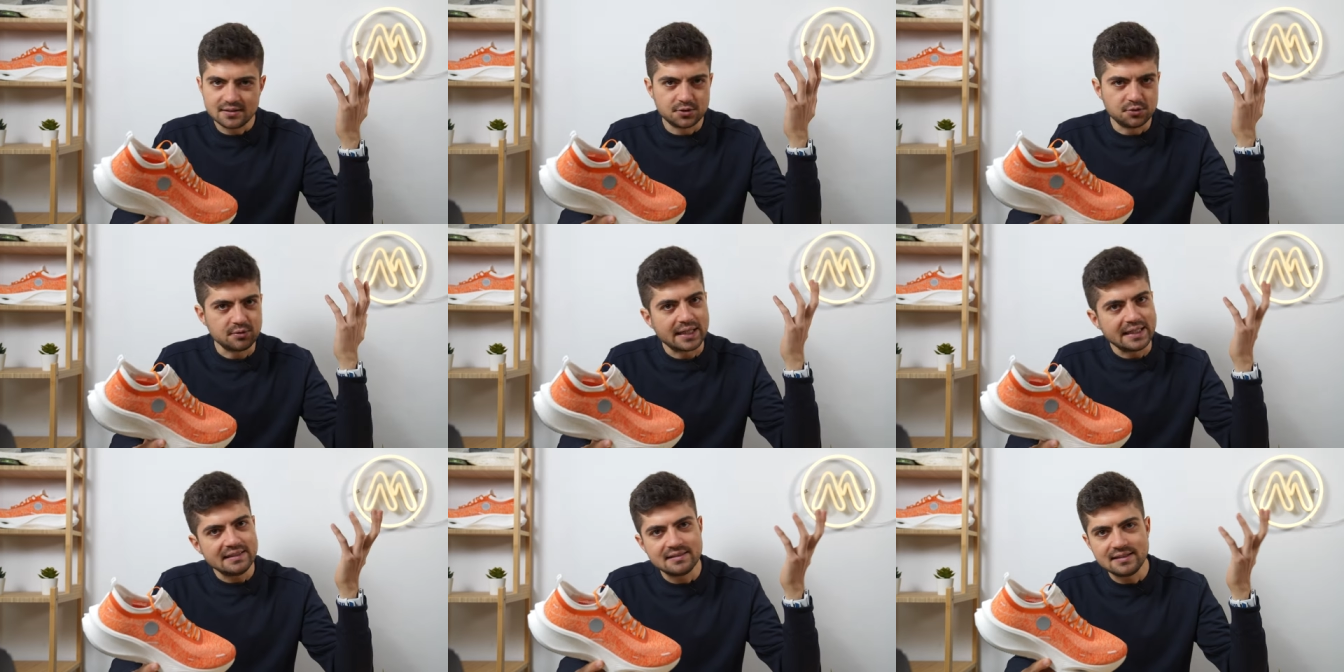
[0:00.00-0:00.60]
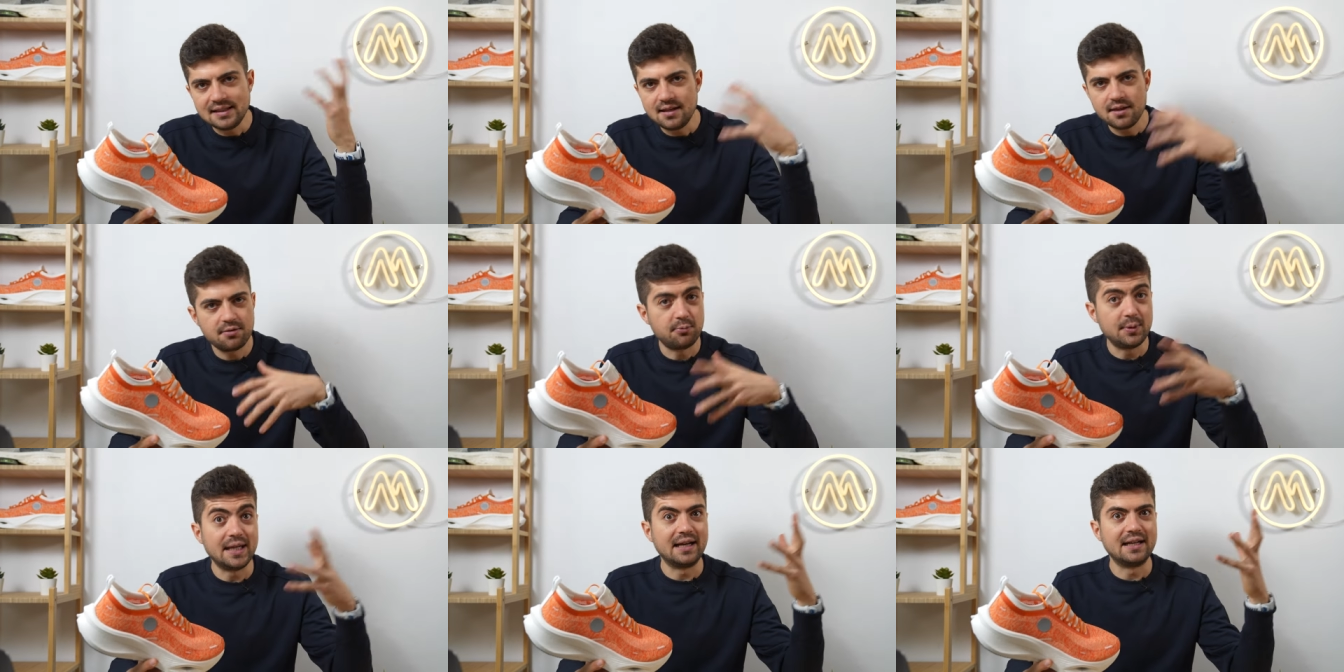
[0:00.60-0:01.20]
two eighty,
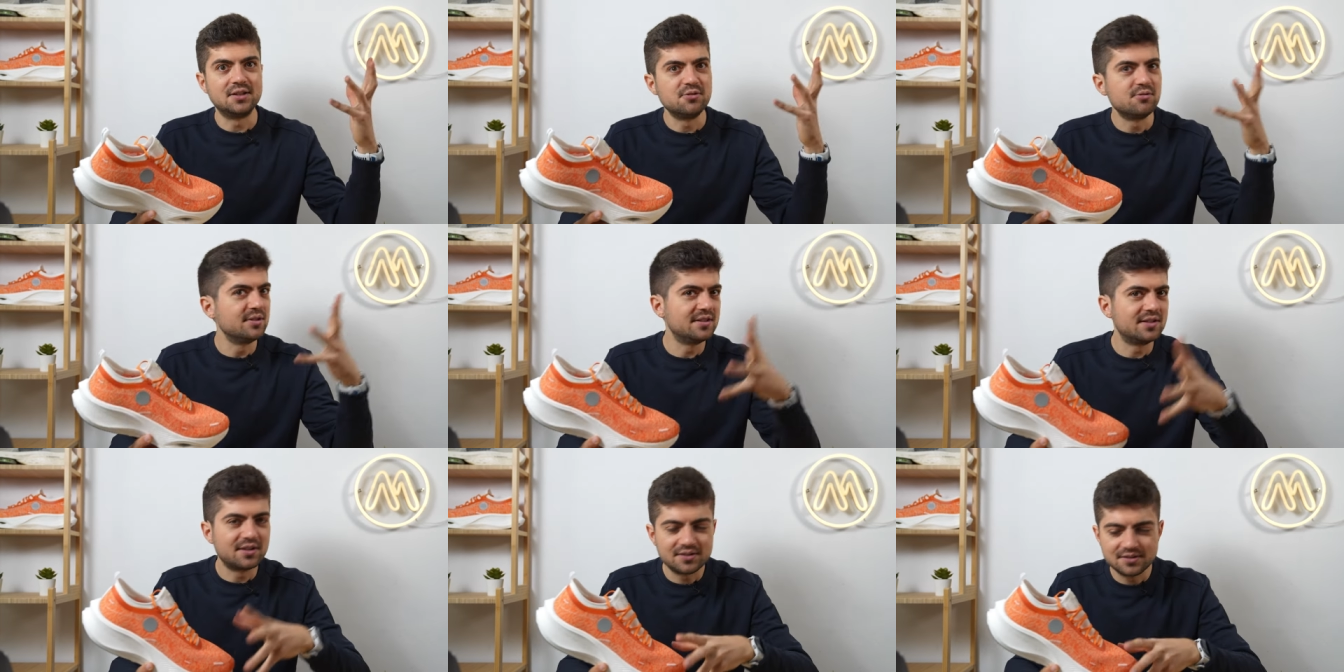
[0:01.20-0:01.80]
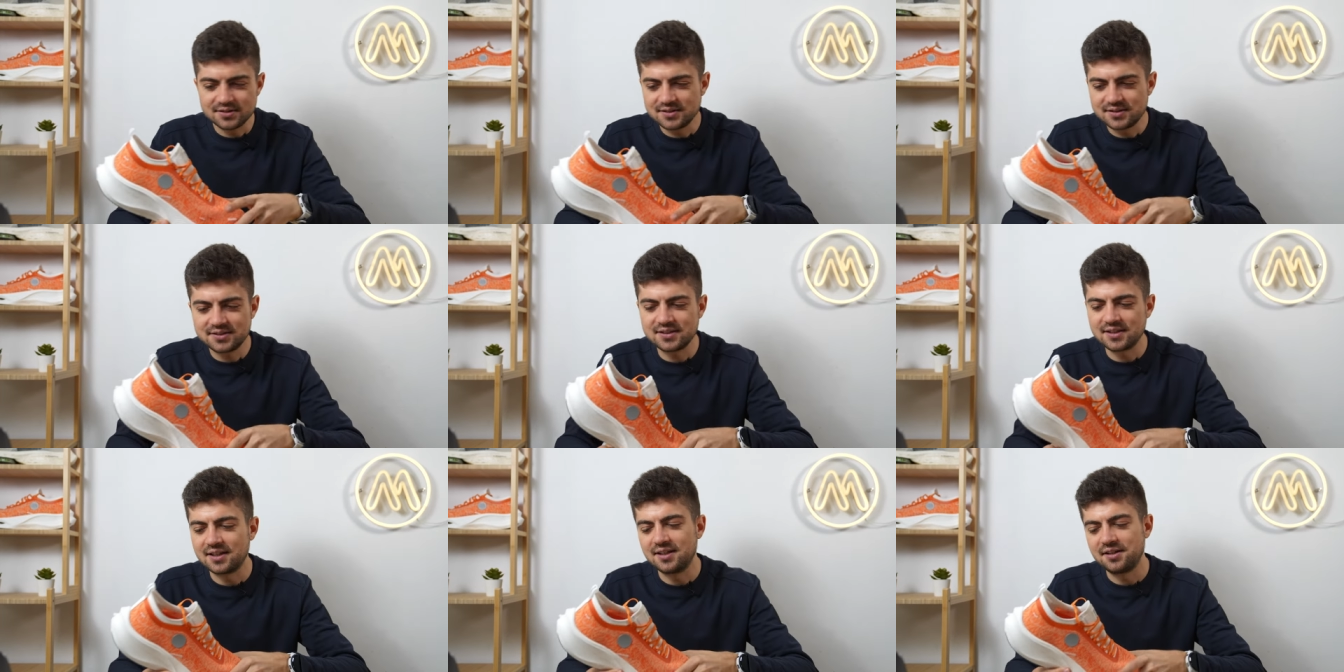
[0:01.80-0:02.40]
three hundred
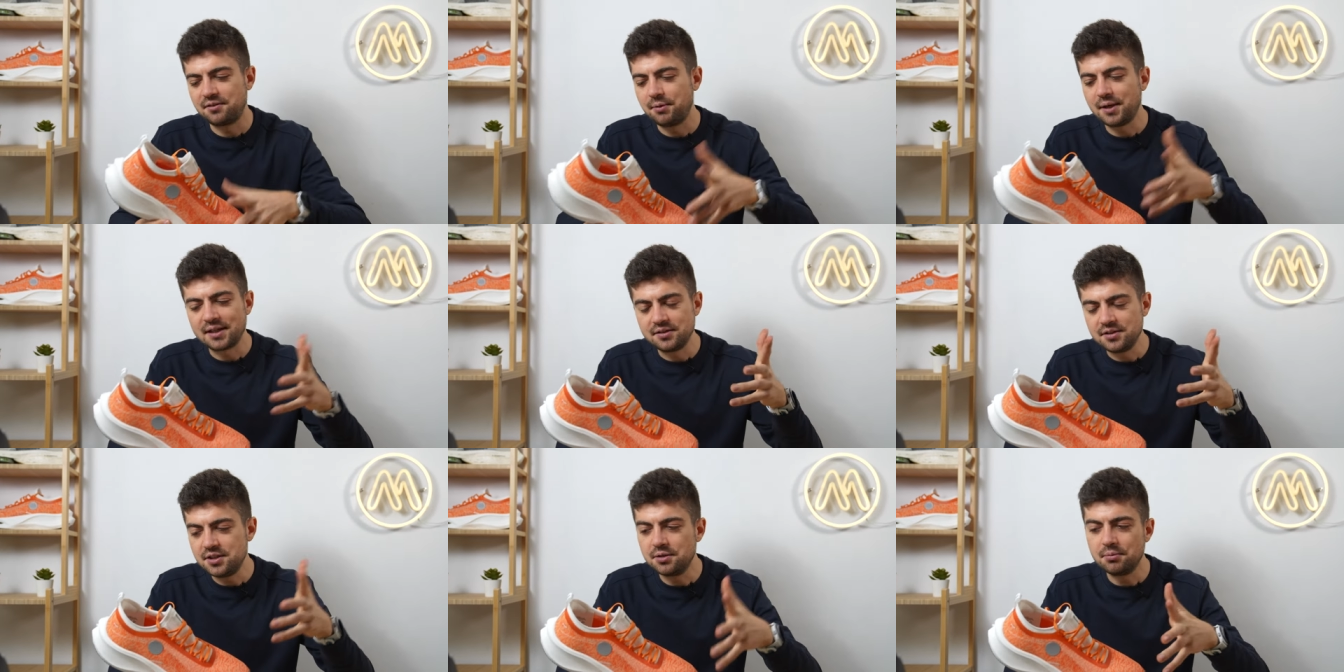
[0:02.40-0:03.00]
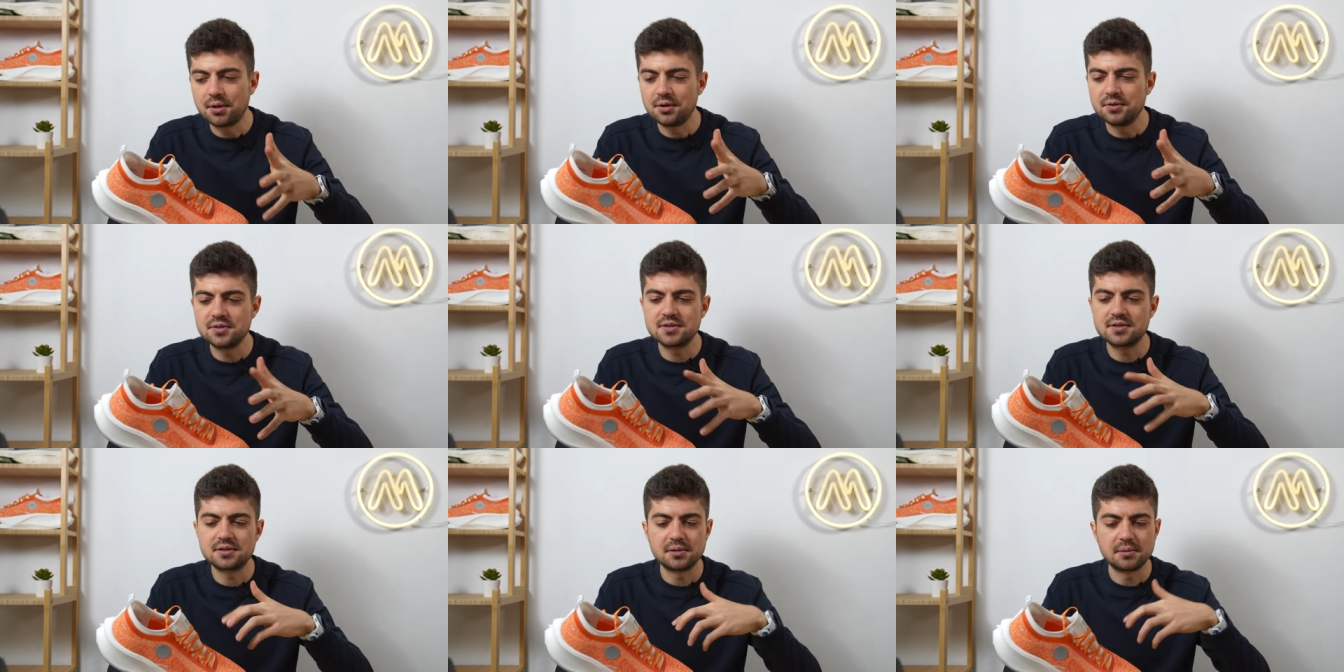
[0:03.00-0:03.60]
dollars, uh, three hundred
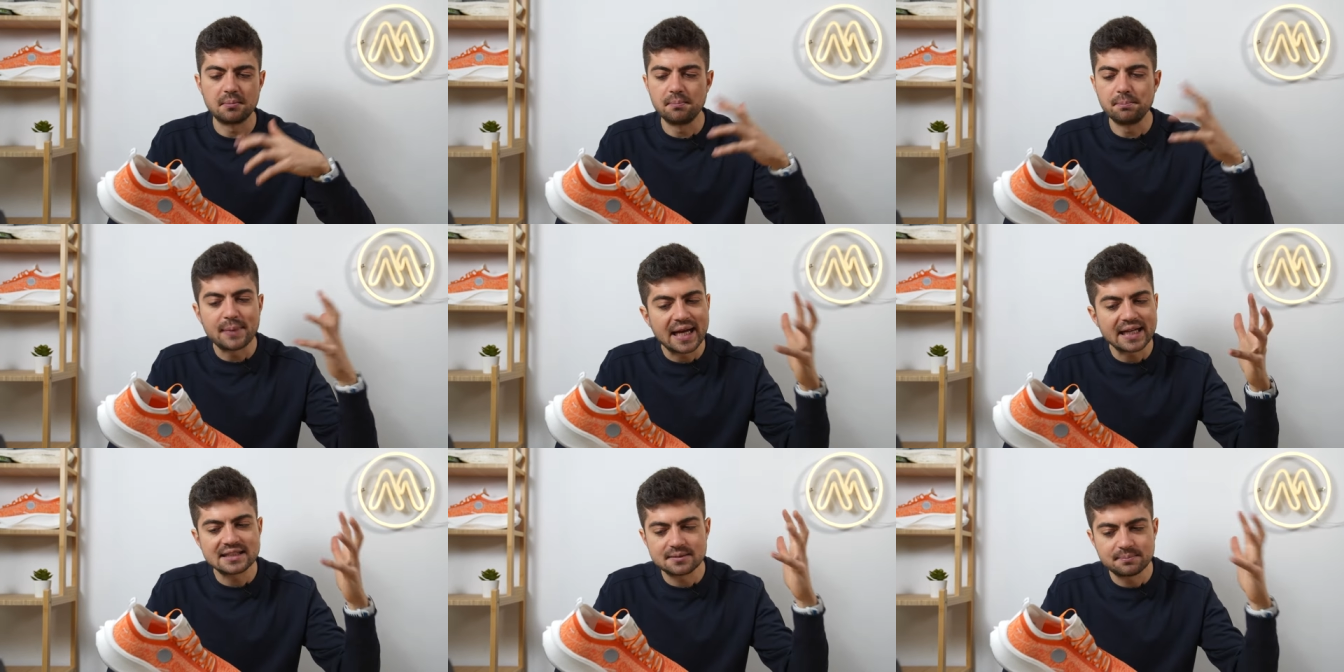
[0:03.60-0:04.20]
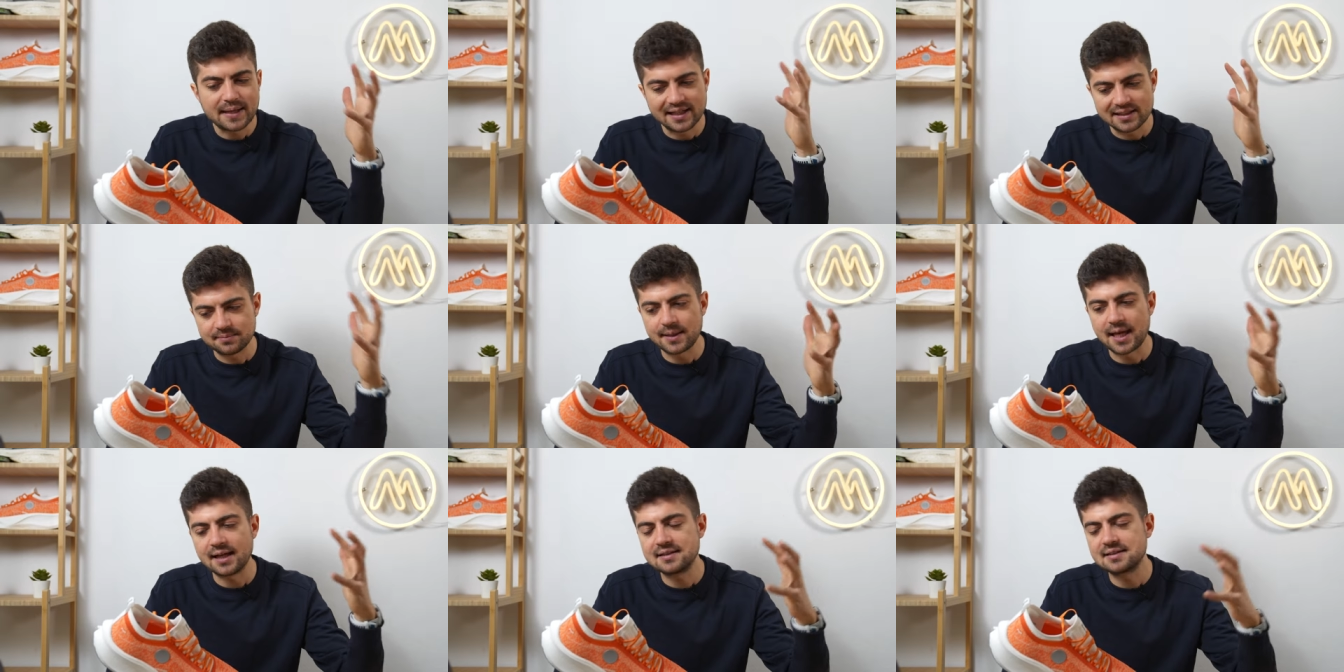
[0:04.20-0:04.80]
euros, max, max,
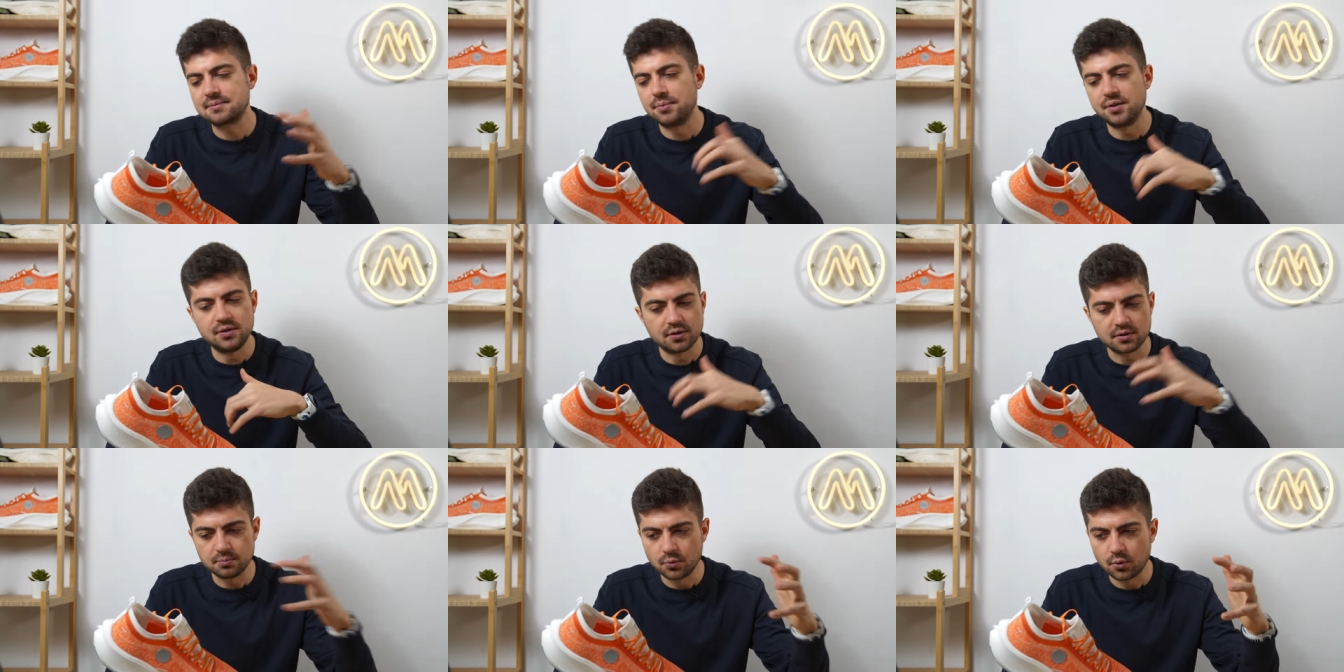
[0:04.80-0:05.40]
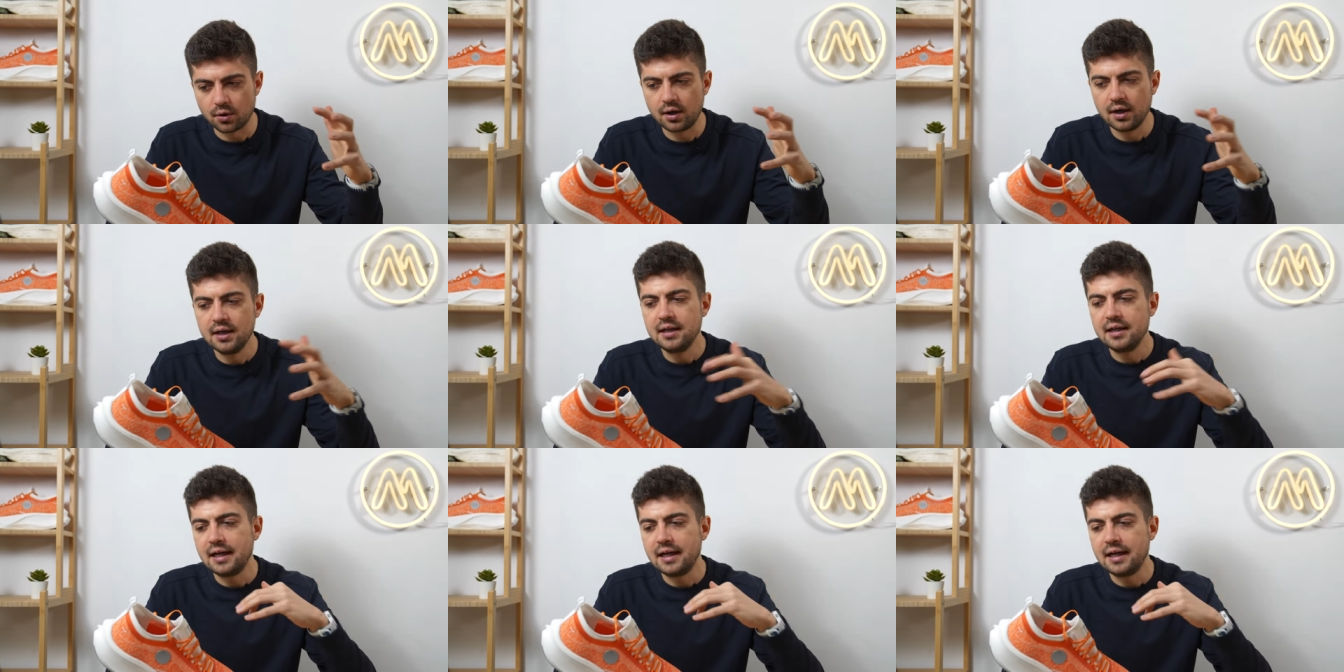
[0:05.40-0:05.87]
max, but not more.